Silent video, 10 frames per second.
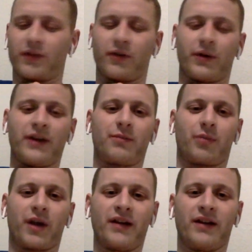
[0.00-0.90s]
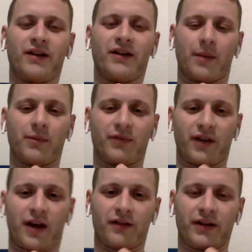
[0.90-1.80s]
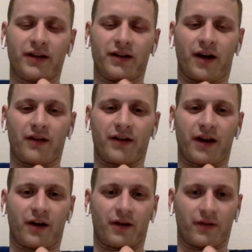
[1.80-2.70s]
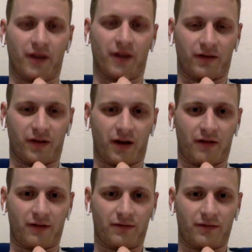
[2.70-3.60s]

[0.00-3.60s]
So he sprained his MCL. He did not tear his ACL.